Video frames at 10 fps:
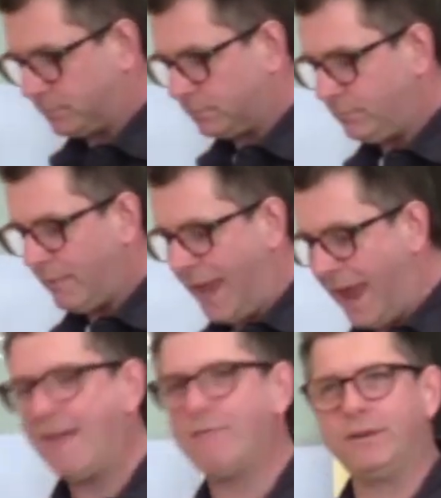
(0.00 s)

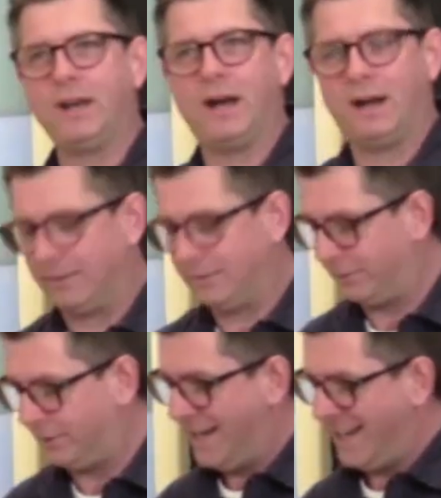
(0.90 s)
Heaven as
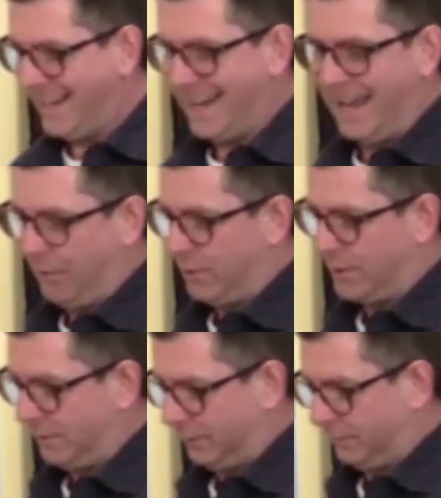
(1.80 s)

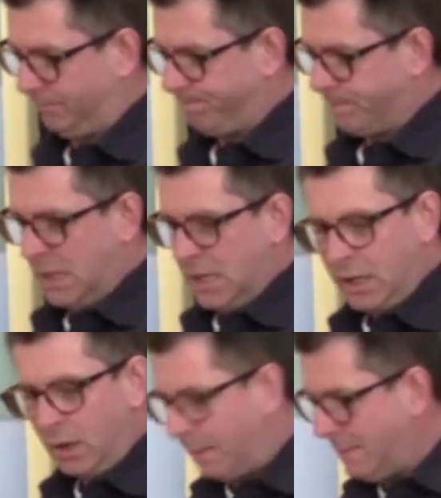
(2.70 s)
inheritance. Now,
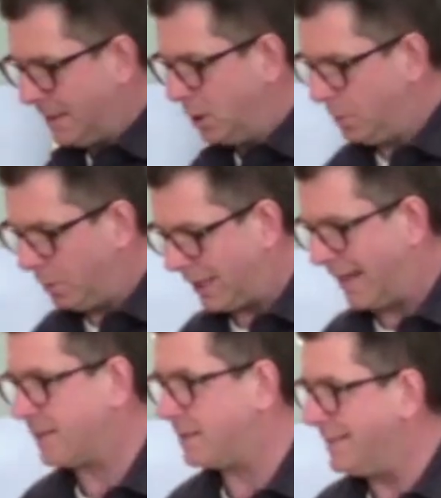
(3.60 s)
let me tell you about
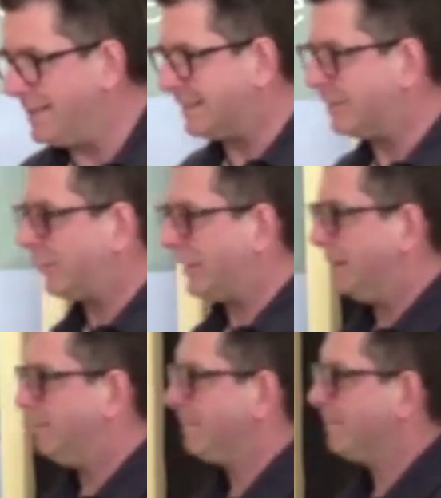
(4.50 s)
Auntie Nancy.
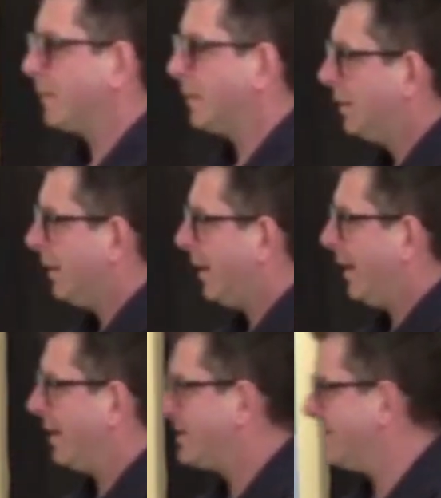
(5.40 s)

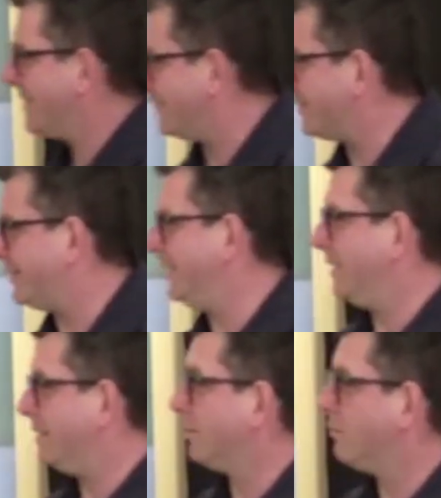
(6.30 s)
Auntie Nancy
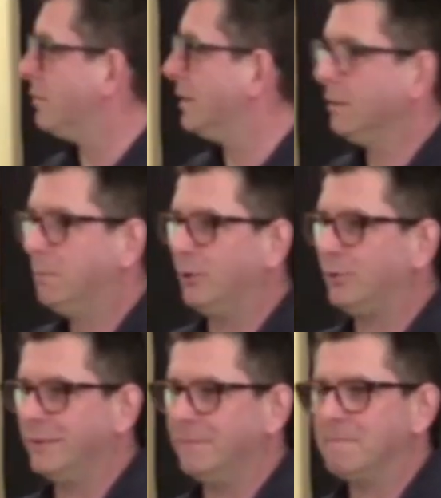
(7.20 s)
is a real
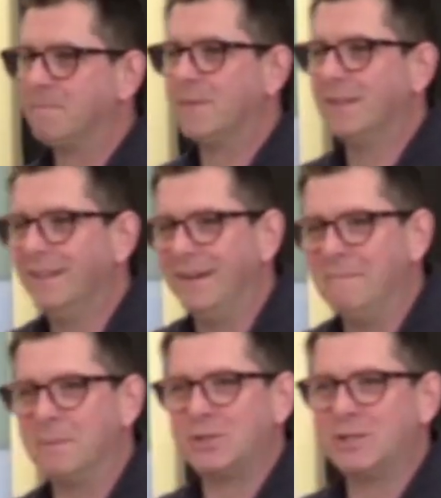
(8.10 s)
person.
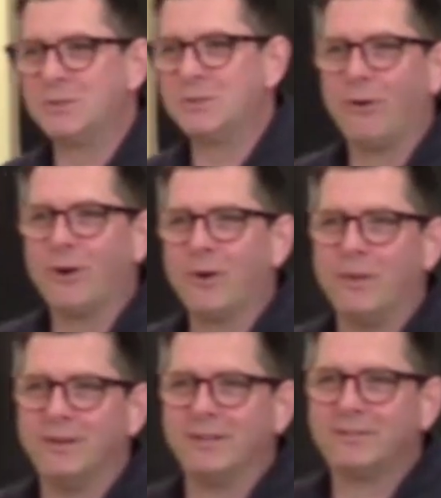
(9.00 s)
But she's no longer with
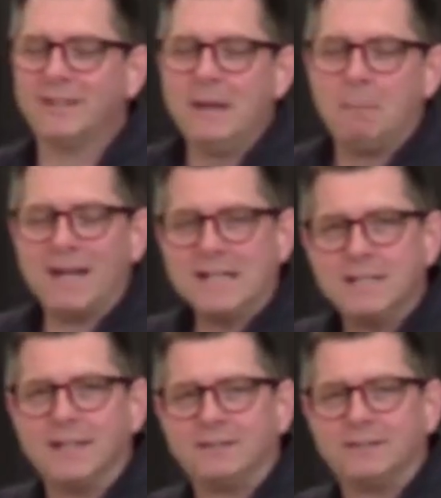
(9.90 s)
us. My Auntie
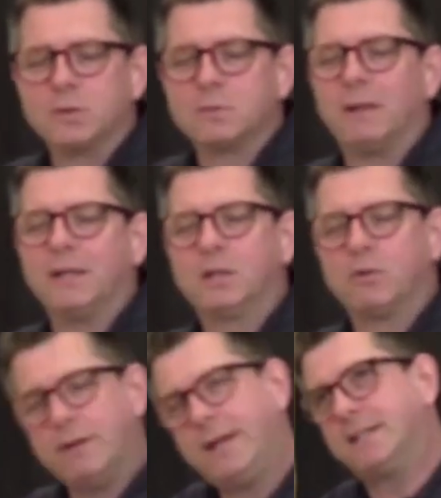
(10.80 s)
Nancy was my
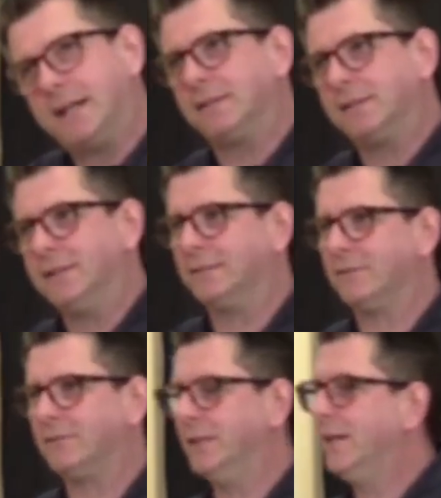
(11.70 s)
great Auntie
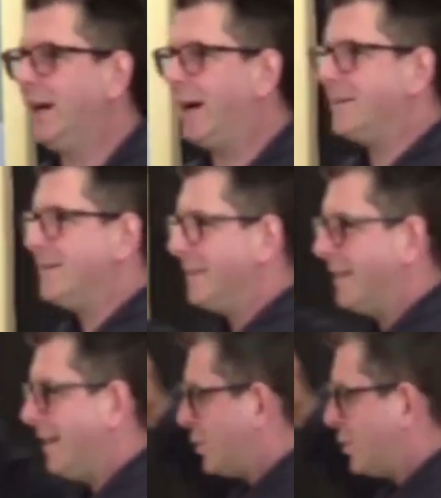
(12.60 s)
Nancy, and she